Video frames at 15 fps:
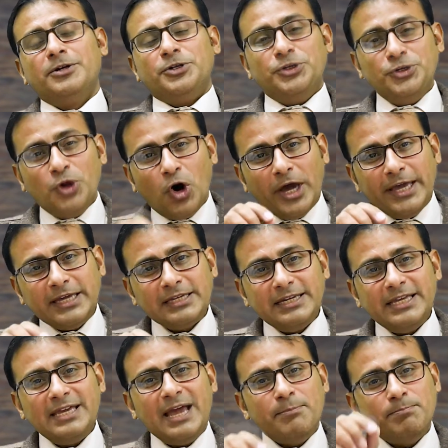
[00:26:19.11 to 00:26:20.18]

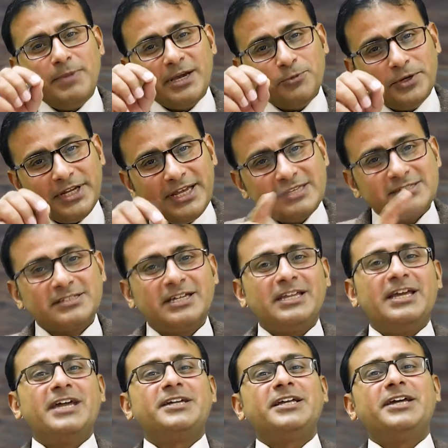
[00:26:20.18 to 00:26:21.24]
Knowingly ambiguity is
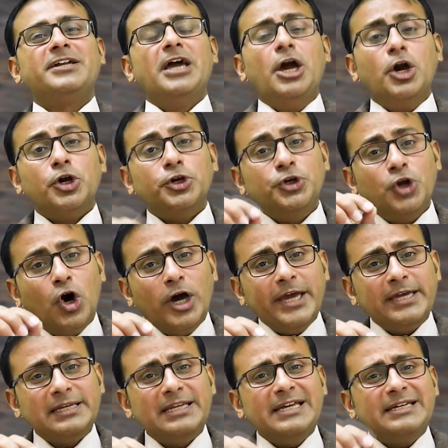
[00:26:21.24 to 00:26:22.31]
created,
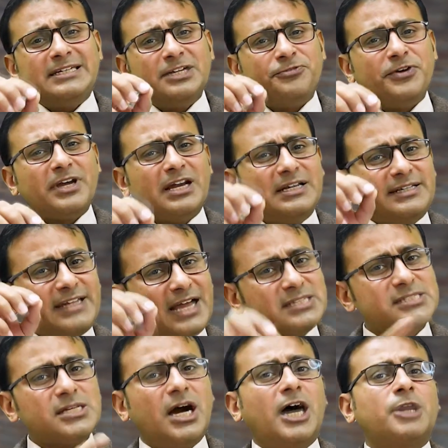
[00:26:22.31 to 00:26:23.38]
knowingly difficult
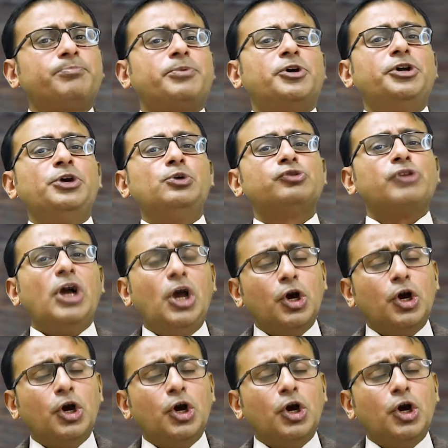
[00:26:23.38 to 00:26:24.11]
texts are produced,